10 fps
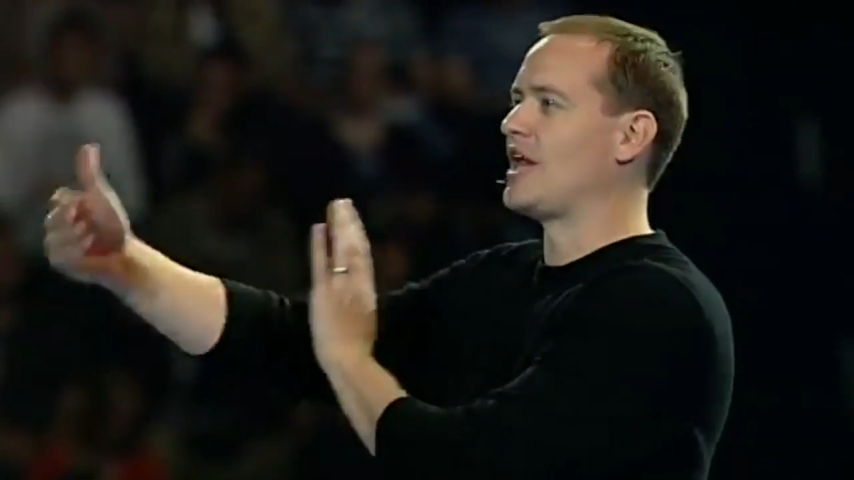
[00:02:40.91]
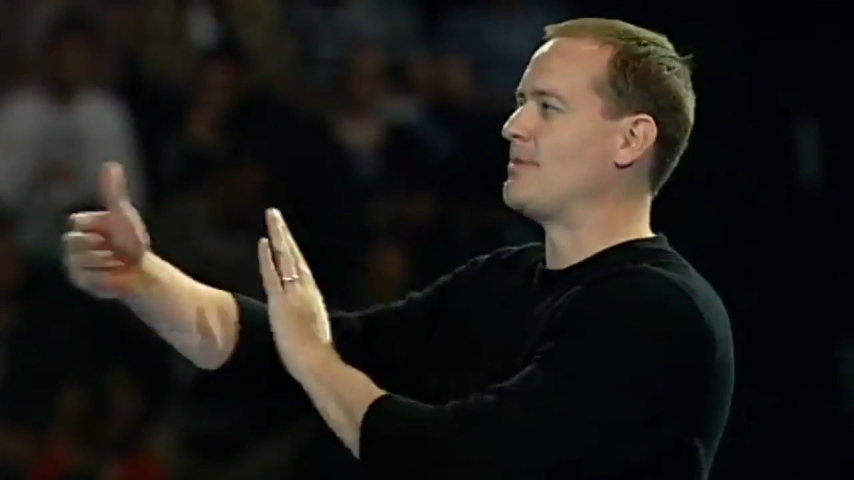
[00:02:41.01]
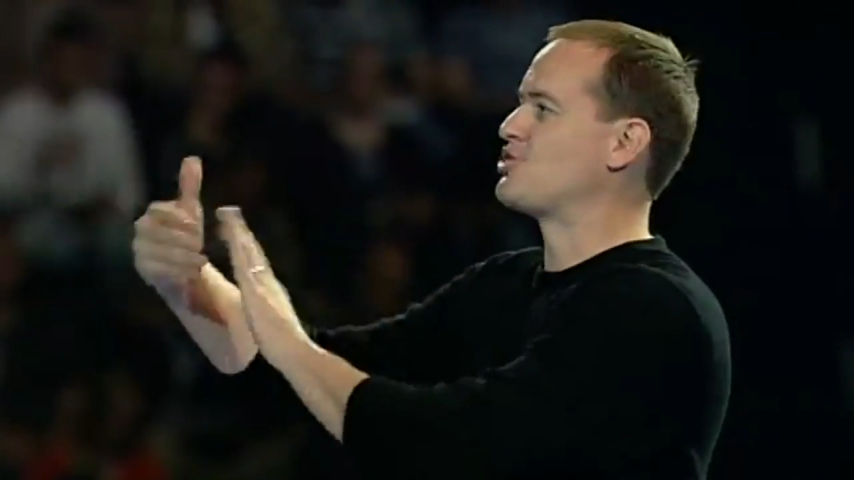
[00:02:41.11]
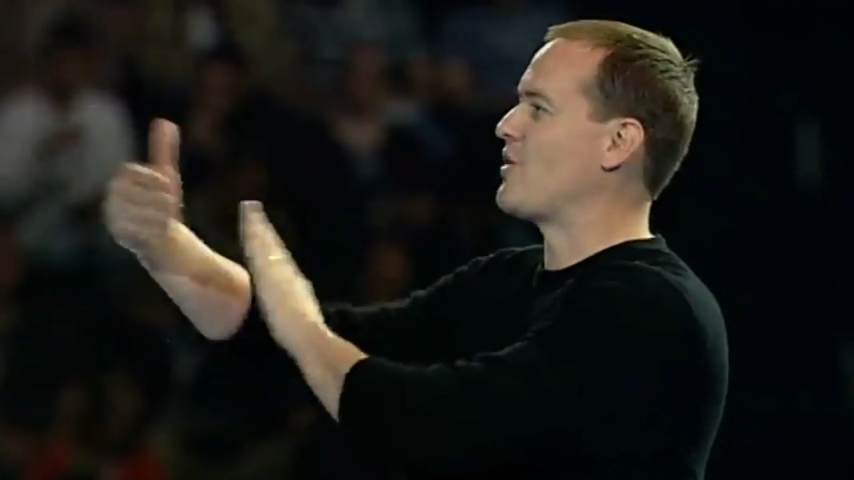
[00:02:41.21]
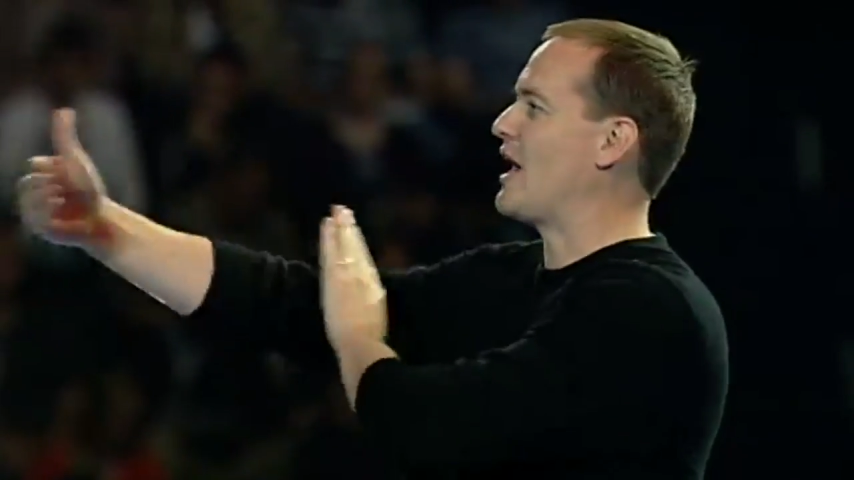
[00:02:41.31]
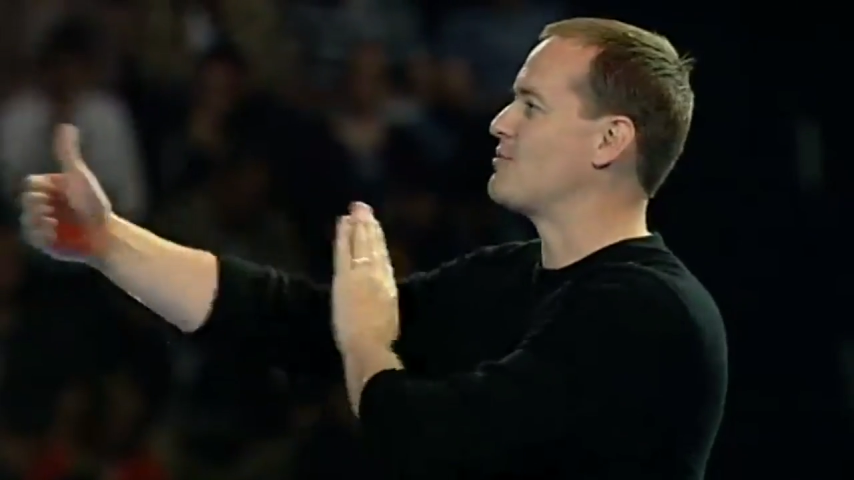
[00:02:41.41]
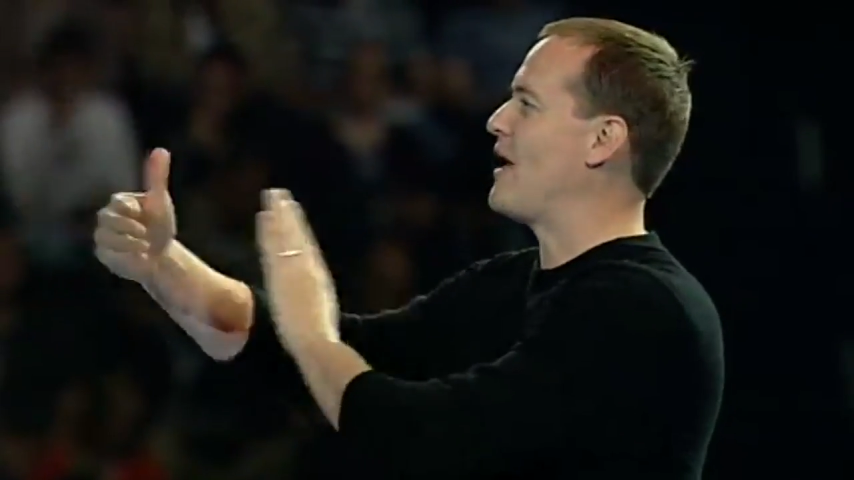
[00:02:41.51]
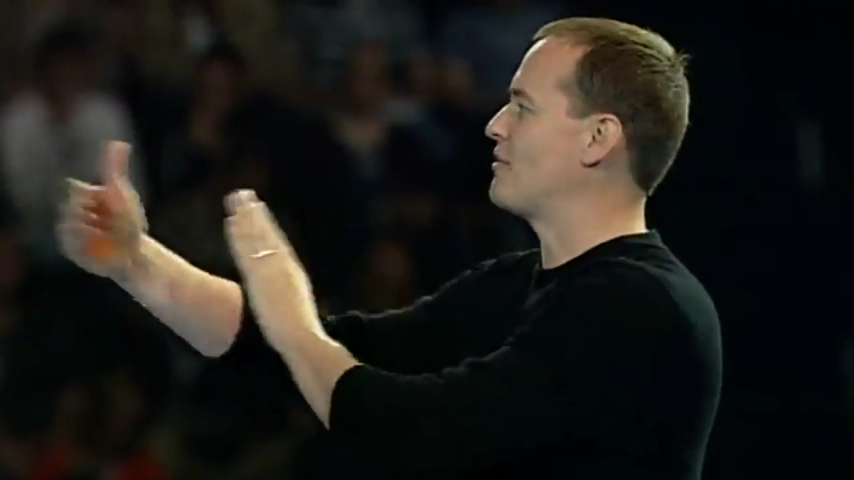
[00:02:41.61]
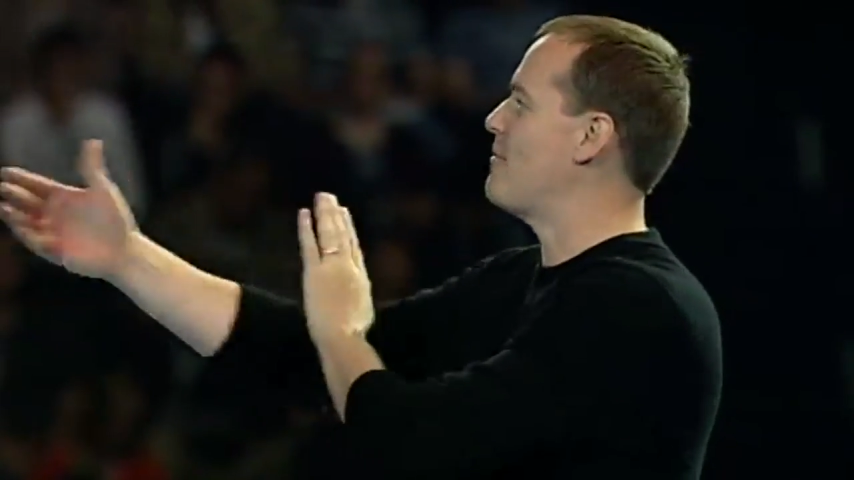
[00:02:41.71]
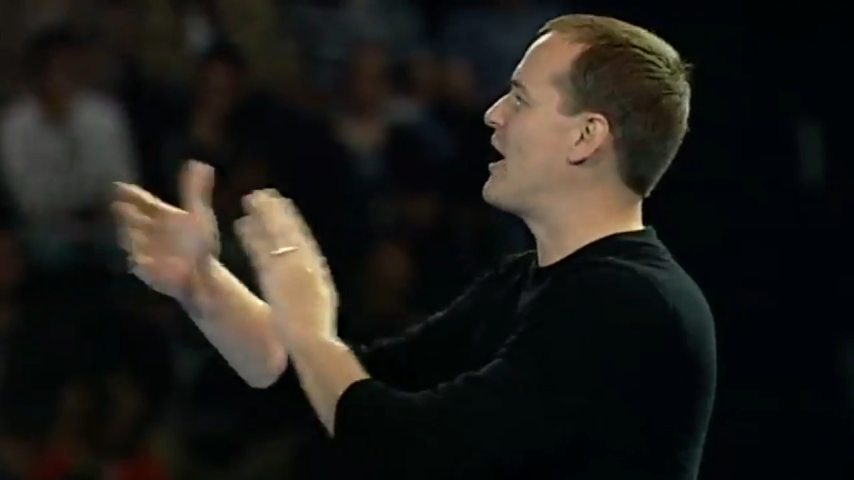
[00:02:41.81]
abstract,
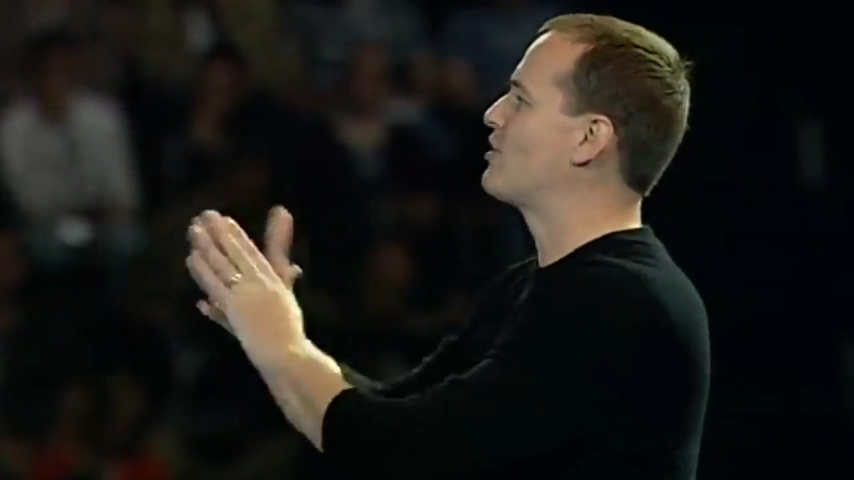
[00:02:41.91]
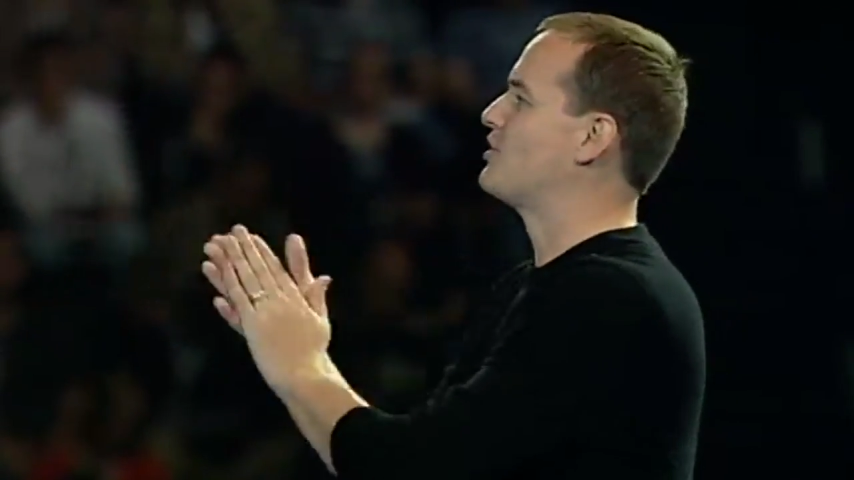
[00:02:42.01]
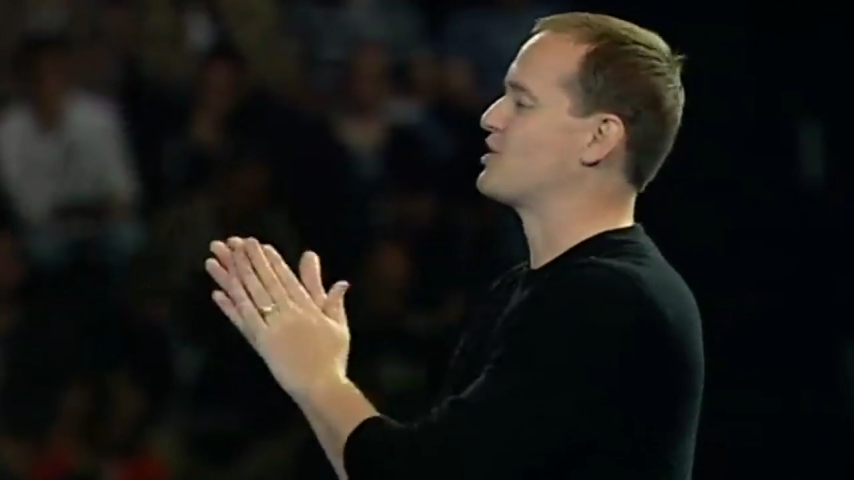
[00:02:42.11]
mathematical